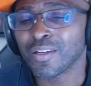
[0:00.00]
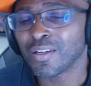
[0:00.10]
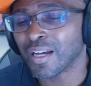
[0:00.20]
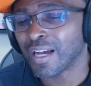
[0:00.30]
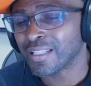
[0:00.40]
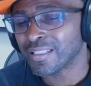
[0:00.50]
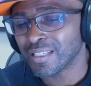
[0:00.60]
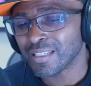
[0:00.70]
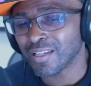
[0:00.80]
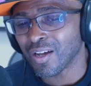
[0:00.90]
I
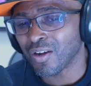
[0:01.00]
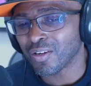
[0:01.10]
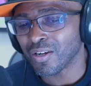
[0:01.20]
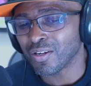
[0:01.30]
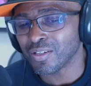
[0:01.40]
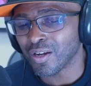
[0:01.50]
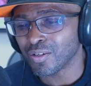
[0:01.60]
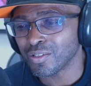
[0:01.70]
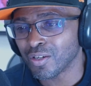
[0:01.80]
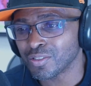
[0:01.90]
think y'all got y'all
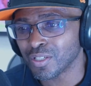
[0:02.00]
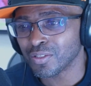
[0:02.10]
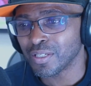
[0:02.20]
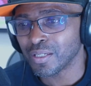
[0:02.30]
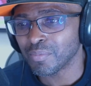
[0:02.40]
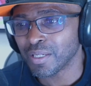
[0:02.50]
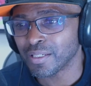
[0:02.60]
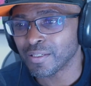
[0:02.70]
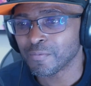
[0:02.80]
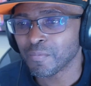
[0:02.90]
lost y'all damn
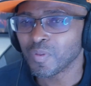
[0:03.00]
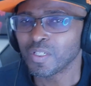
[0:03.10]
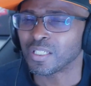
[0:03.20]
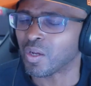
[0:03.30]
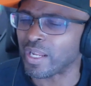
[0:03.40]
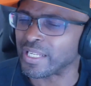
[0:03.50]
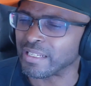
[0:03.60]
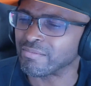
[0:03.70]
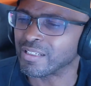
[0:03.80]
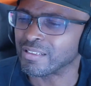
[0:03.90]
mind. No, I
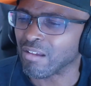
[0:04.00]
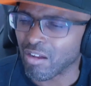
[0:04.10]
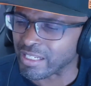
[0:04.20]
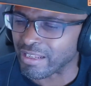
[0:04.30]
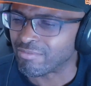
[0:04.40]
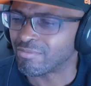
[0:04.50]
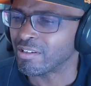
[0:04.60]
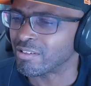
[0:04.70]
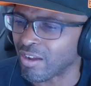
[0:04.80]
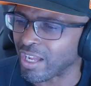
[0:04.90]
didn't. No, I didn't.
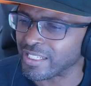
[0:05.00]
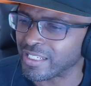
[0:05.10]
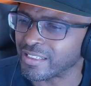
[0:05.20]
No, I didn't.